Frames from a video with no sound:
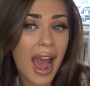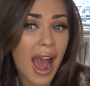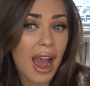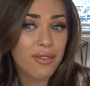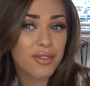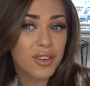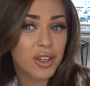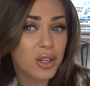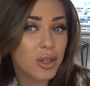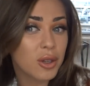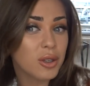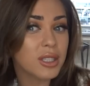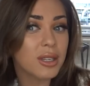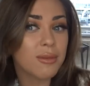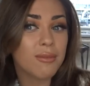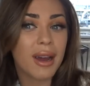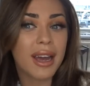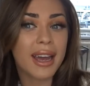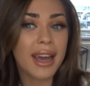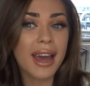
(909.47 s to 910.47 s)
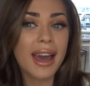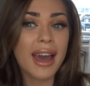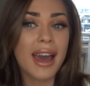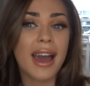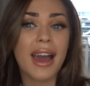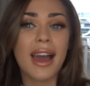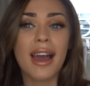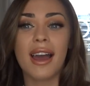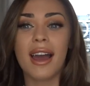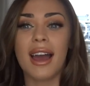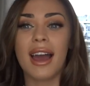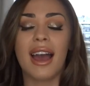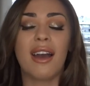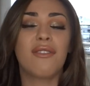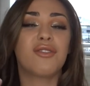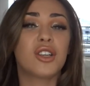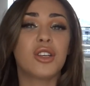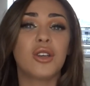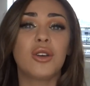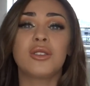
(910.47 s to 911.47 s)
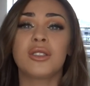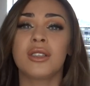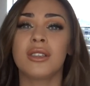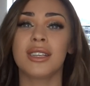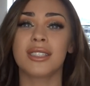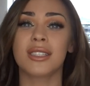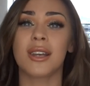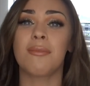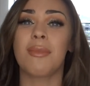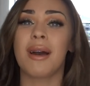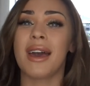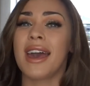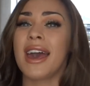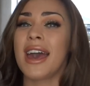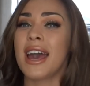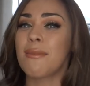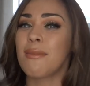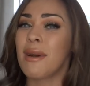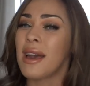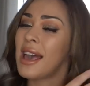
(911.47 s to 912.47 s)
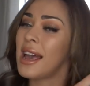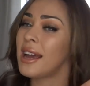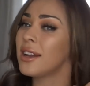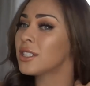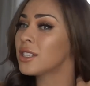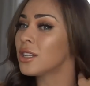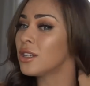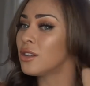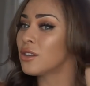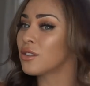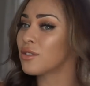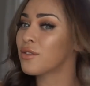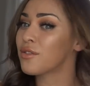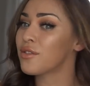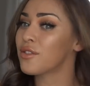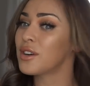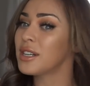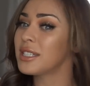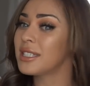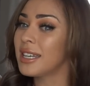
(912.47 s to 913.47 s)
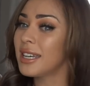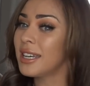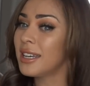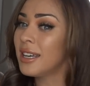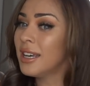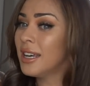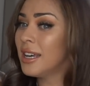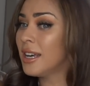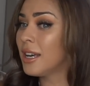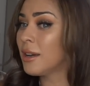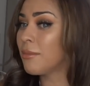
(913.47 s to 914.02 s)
After using this on my hair doesn't look frizzy,